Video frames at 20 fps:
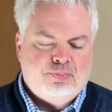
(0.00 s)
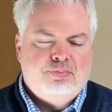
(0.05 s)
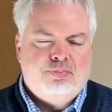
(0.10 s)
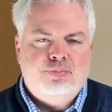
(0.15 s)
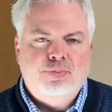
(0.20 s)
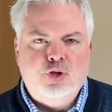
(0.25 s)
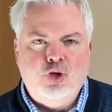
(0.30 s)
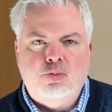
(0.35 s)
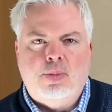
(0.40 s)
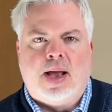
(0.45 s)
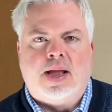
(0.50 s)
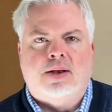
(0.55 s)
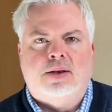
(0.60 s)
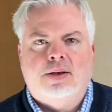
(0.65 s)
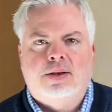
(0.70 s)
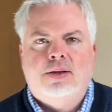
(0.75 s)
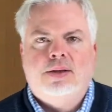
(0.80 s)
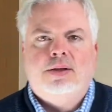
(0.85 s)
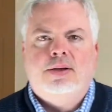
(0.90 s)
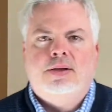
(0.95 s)
You might
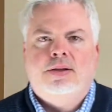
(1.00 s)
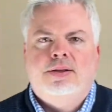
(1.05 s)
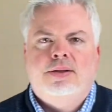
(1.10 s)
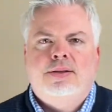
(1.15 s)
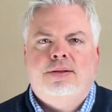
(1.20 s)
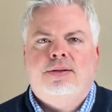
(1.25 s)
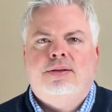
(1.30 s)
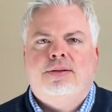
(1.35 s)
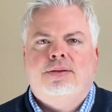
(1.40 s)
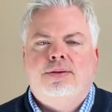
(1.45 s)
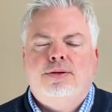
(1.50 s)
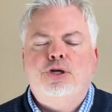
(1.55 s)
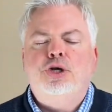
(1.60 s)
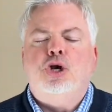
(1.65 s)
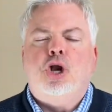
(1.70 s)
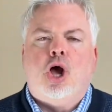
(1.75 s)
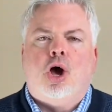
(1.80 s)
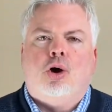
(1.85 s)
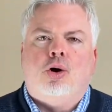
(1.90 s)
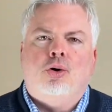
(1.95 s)

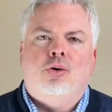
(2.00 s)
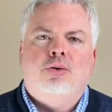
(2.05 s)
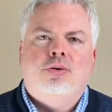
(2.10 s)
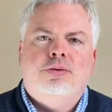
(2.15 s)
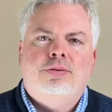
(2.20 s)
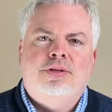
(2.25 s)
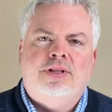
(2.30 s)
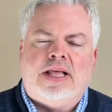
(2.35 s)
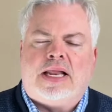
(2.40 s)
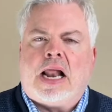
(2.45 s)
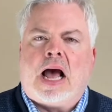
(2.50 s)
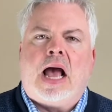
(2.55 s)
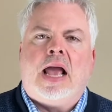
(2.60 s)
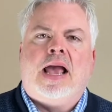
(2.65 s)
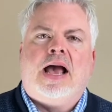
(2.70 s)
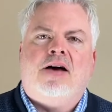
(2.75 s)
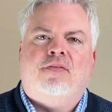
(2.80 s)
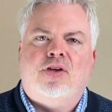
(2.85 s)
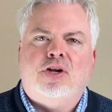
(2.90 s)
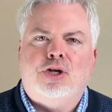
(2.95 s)
know that I
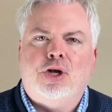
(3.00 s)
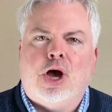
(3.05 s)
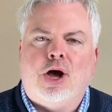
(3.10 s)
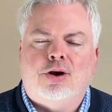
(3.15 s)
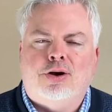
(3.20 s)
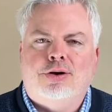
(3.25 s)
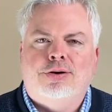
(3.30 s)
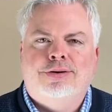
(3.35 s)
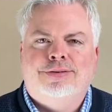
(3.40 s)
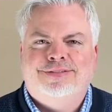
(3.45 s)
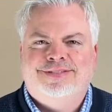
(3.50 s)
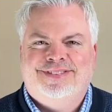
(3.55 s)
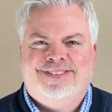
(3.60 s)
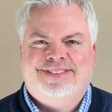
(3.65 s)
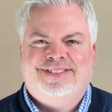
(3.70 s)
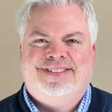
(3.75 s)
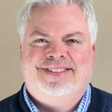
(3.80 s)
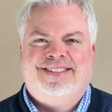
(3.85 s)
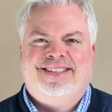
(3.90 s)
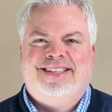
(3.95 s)
have a daughter,
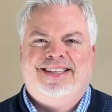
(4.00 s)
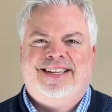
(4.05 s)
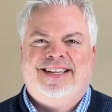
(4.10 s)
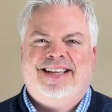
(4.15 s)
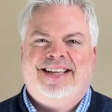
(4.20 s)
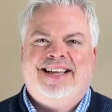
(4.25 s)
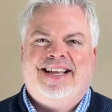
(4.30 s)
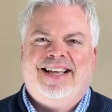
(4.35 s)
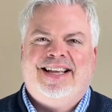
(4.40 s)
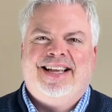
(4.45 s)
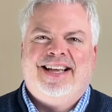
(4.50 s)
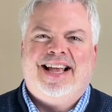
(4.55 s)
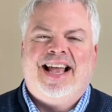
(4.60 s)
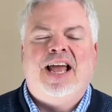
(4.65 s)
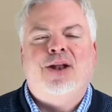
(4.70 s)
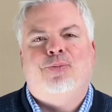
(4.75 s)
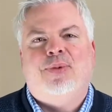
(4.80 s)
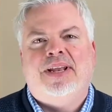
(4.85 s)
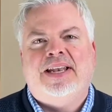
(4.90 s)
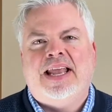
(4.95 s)
and
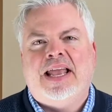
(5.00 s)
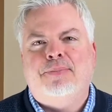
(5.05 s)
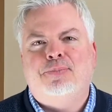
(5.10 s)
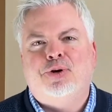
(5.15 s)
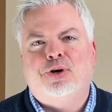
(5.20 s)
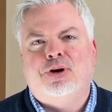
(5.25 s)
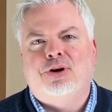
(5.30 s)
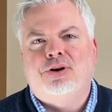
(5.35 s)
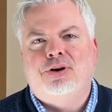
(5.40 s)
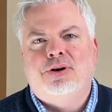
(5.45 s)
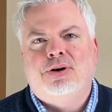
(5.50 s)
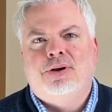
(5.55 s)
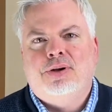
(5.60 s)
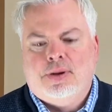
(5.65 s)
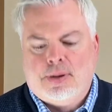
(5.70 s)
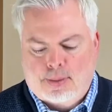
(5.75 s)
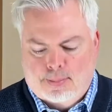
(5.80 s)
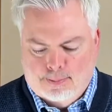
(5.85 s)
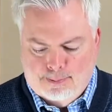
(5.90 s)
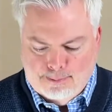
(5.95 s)
we named her
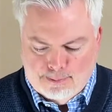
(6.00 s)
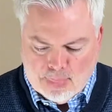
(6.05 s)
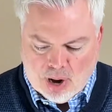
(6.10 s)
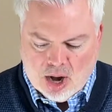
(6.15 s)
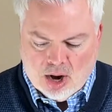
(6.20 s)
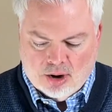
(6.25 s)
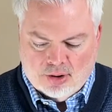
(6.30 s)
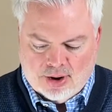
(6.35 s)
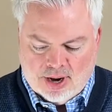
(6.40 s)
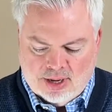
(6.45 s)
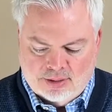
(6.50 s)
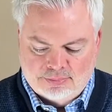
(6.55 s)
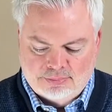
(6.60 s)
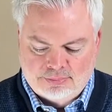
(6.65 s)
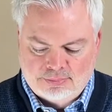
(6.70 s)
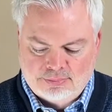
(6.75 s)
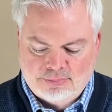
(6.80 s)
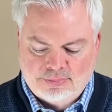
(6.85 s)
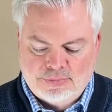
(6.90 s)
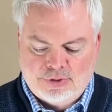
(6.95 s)
Mara.
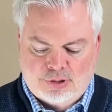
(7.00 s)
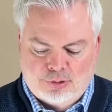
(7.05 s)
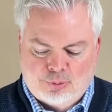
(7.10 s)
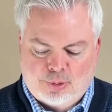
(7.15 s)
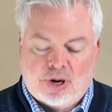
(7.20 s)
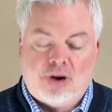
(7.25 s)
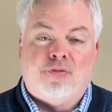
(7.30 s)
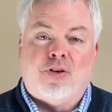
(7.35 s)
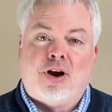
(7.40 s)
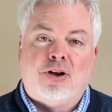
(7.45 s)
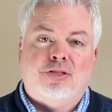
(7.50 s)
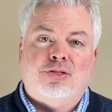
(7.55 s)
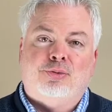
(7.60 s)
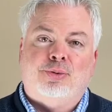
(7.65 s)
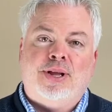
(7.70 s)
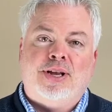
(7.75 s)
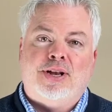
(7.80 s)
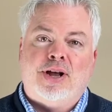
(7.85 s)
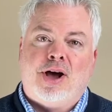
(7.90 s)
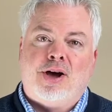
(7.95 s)
One of our 3
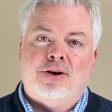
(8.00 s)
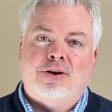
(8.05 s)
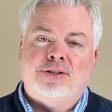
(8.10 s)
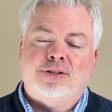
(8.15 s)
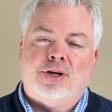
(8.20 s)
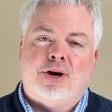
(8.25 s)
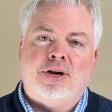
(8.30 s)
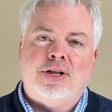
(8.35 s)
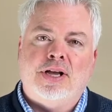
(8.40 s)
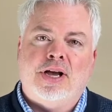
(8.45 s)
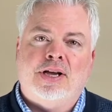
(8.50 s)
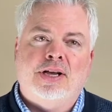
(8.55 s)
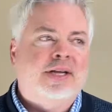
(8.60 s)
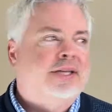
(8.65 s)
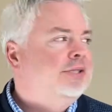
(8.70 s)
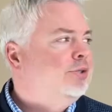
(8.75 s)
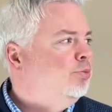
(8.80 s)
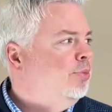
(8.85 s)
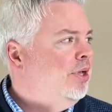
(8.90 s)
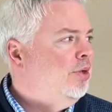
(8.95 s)
daughters, our
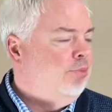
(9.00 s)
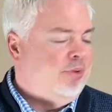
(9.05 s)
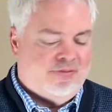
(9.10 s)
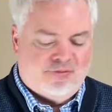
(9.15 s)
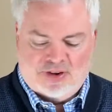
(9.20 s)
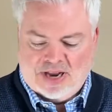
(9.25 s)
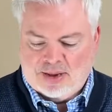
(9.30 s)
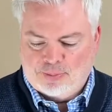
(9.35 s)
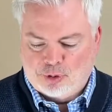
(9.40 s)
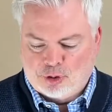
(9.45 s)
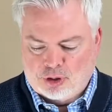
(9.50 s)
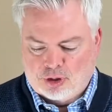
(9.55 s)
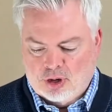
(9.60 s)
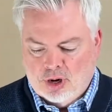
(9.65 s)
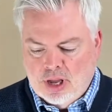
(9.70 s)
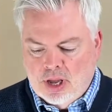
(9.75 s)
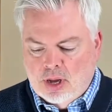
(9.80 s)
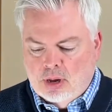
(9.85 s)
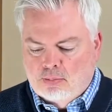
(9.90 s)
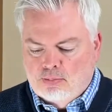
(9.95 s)
youngest, we've named her
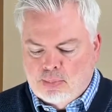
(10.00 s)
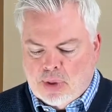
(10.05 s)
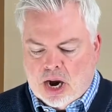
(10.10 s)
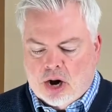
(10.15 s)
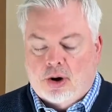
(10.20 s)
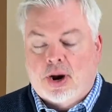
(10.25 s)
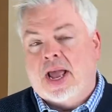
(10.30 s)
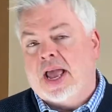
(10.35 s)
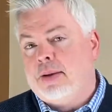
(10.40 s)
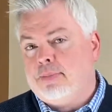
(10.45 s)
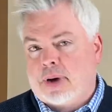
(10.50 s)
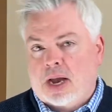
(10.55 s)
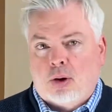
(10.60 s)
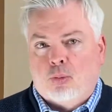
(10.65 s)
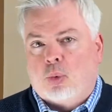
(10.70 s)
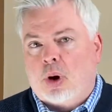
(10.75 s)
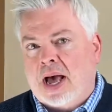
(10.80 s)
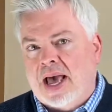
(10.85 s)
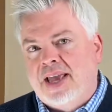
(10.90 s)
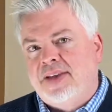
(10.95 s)
Mara. And my
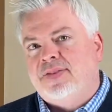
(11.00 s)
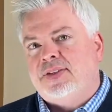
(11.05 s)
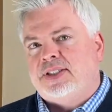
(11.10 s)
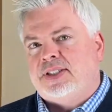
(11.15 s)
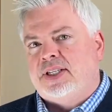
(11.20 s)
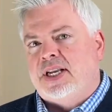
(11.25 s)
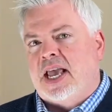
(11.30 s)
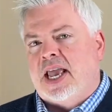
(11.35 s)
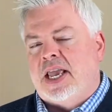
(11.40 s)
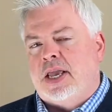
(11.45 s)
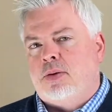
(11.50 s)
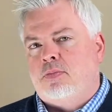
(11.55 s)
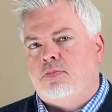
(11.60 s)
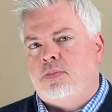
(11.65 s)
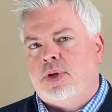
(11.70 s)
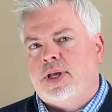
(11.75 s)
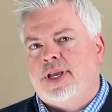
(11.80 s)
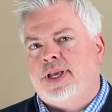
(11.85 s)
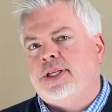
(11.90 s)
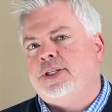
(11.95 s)
wife's name
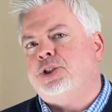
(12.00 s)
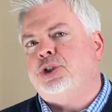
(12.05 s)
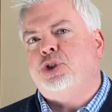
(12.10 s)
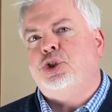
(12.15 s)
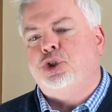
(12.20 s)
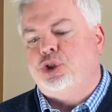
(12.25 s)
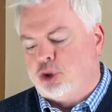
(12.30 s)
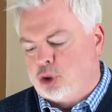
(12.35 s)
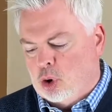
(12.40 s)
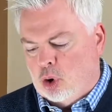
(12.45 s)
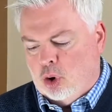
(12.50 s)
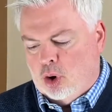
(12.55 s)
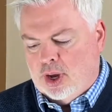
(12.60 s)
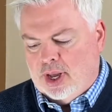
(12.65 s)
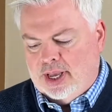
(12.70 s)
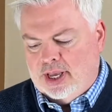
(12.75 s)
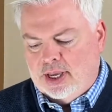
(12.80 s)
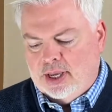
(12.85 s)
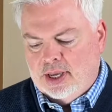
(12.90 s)
is Joy.